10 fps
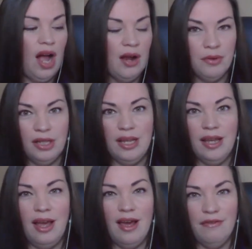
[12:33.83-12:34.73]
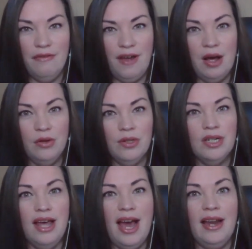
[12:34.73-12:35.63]
I really have found
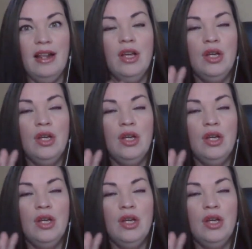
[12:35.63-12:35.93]
that